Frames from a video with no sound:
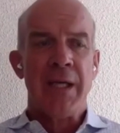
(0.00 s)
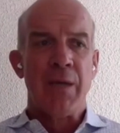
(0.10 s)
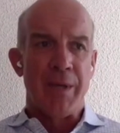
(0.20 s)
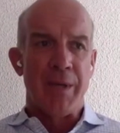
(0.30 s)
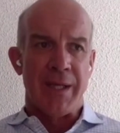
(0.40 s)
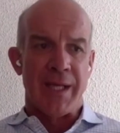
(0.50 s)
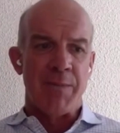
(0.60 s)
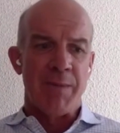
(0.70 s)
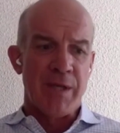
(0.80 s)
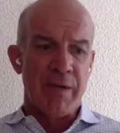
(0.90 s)
We think that's
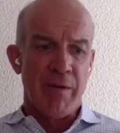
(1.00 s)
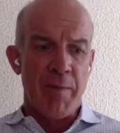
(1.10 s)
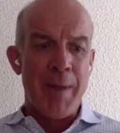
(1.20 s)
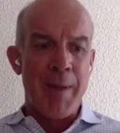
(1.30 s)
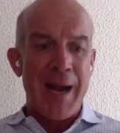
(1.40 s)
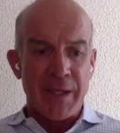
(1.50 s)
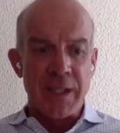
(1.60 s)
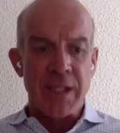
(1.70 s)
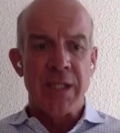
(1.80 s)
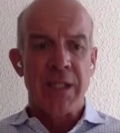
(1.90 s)
material. The
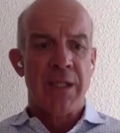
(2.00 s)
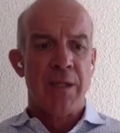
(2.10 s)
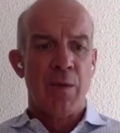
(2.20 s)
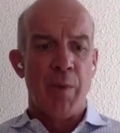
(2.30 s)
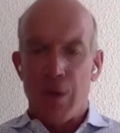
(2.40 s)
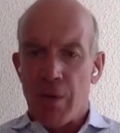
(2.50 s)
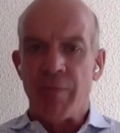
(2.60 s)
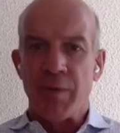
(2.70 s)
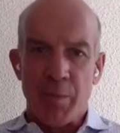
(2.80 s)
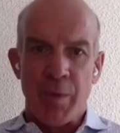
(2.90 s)
balance, we're
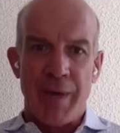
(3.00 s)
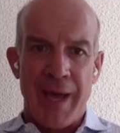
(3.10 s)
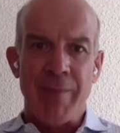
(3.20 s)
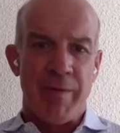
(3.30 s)
confident we'll get.